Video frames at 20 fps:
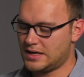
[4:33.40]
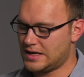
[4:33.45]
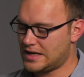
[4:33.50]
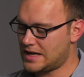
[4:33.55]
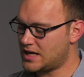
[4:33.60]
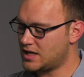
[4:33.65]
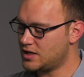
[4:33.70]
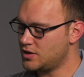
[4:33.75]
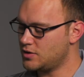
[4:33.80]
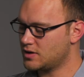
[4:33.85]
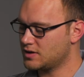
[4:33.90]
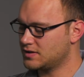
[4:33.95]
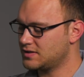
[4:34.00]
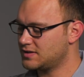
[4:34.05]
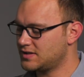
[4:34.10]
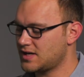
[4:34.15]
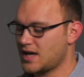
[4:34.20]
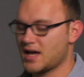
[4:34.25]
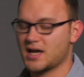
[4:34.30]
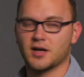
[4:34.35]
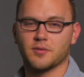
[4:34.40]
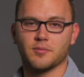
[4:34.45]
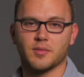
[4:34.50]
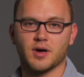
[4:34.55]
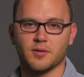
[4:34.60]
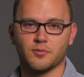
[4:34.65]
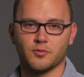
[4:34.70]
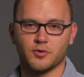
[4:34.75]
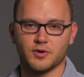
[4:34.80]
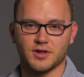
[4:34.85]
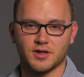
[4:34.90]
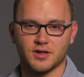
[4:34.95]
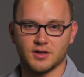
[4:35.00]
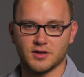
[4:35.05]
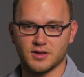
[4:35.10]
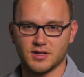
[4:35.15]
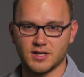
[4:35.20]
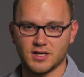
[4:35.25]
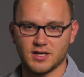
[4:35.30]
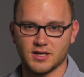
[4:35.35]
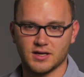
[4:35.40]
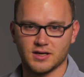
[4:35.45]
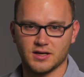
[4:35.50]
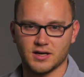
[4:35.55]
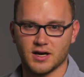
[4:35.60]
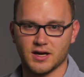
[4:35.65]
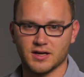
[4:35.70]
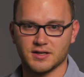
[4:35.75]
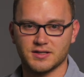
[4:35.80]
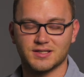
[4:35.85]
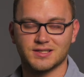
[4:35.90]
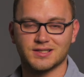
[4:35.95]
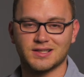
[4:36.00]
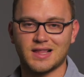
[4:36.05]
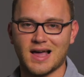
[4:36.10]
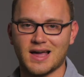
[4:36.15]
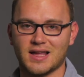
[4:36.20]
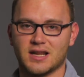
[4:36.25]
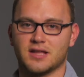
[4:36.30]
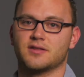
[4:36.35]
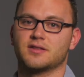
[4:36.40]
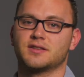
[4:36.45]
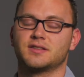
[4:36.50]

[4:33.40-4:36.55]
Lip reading: and you can stack them up within the slide in the